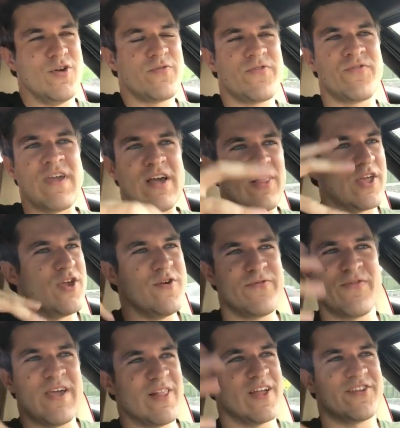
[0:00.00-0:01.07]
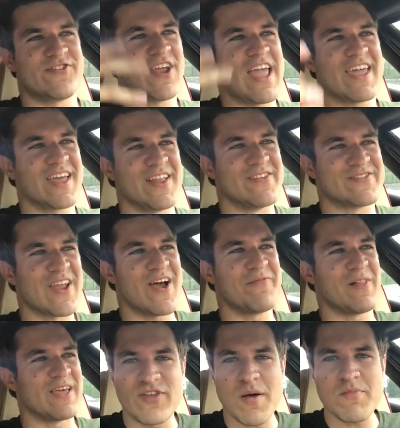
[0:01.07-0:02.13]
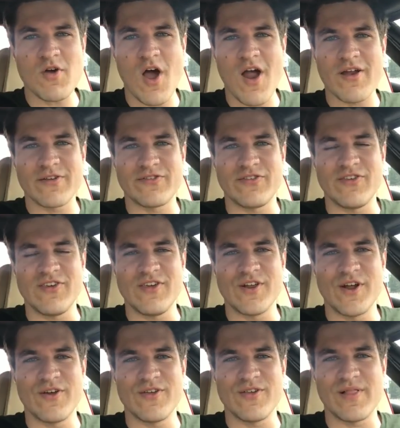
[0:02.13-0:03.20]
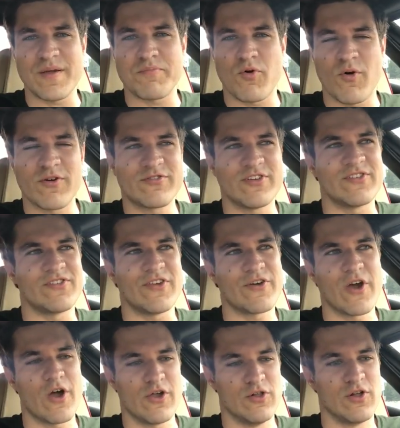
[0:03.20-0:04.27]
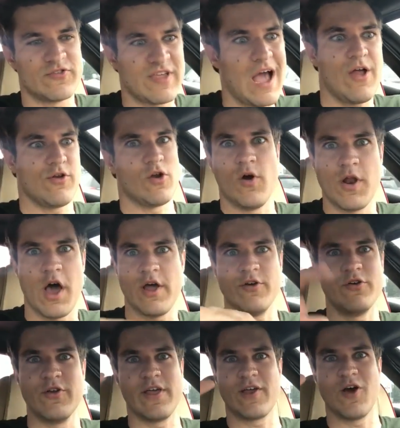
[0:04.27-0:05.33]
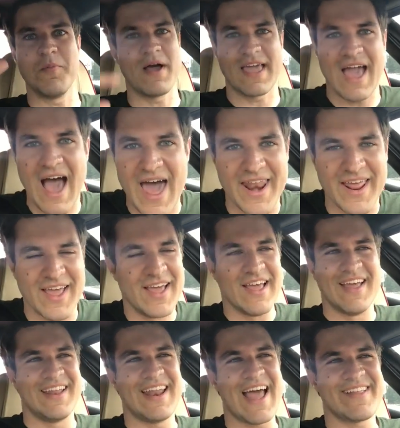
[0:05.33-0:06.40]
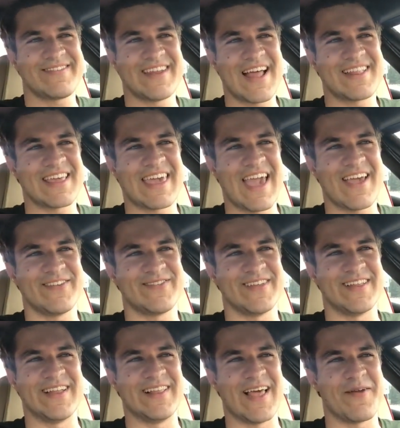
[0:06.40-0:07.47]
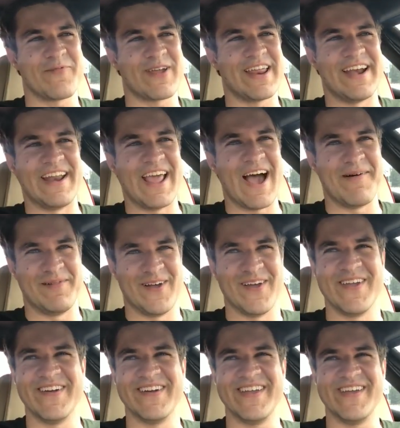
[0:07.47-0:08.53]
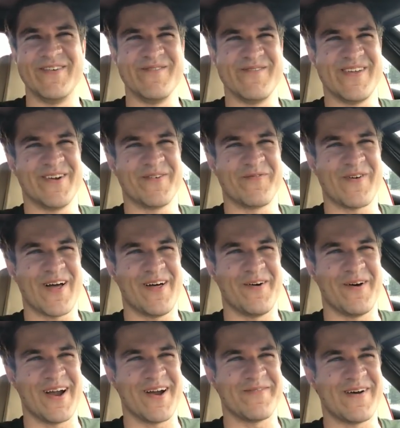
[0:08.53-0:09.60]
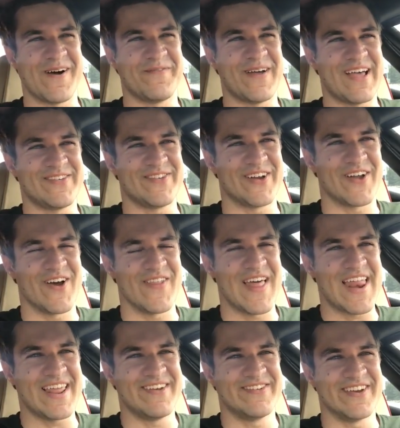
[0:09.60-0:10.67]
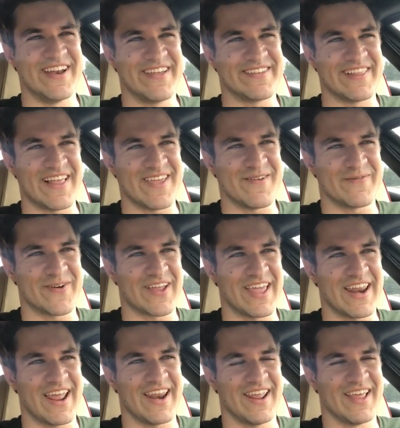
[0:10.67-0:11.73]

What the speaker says: You feel it shaking and stuff. Some cars, you know, like Porsches, you look down, you're going 100, you're like, oh my God. Yeah. And that's not the case in the Lamborghini Diablo. You're well aware of how fast you're going. That engine doesn't let you forget